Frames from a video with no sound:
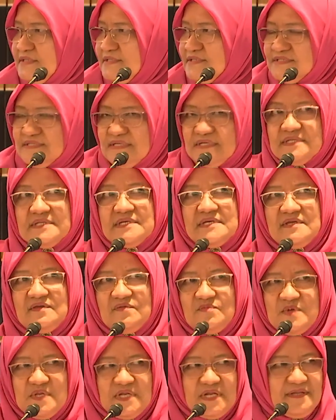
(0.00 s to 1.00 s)
So Allah
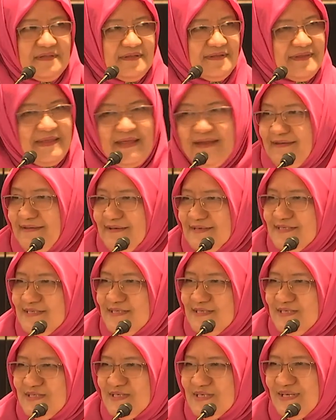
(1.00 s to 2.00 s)
give me another 10 years,
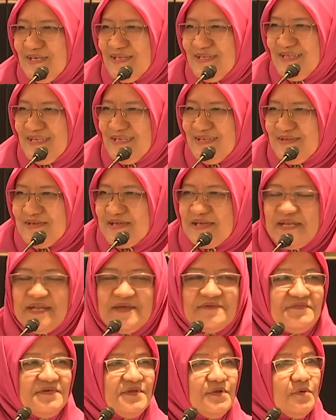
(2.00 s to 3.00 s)
inshallah. You can
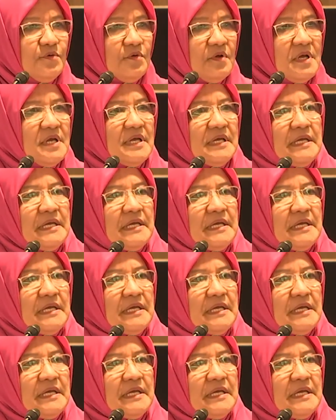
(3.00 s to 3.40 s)
never know.